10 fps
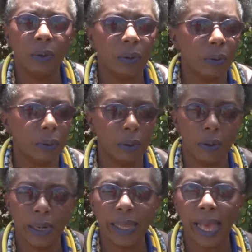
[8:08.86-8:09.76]
oh
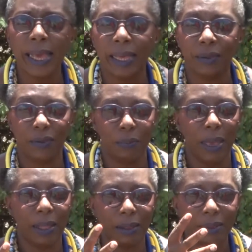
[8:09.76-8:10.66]
Lord, I
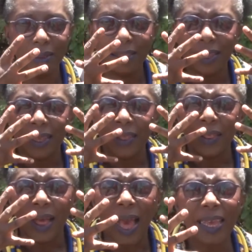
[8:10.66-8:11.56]

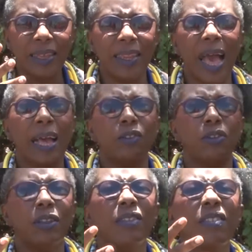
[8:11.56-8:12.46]
can actually